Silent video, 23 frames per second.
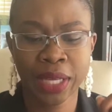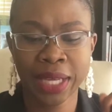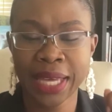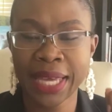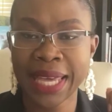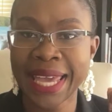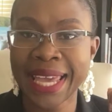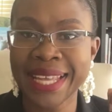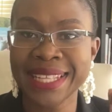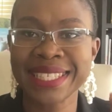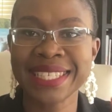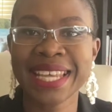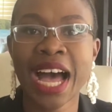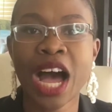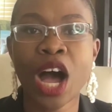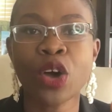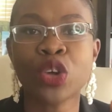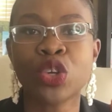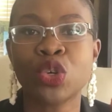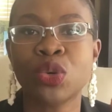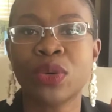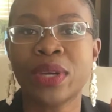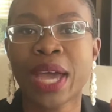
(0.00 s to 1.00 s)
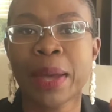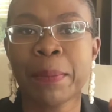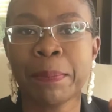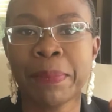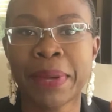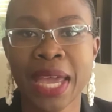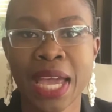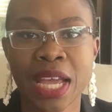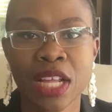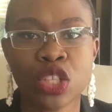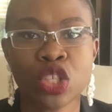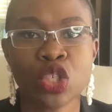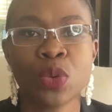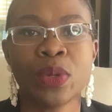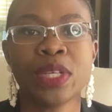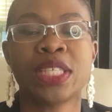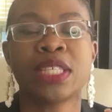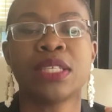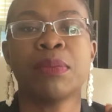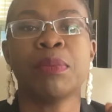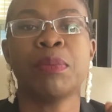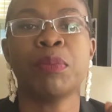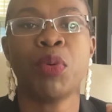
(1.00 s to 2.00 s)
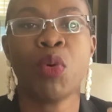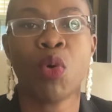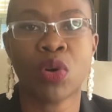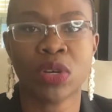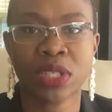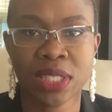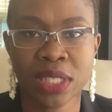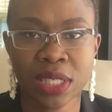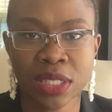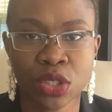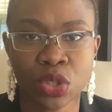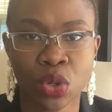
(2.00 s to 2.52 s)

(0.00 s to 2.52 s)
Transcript: It's how you get paid, so it's important.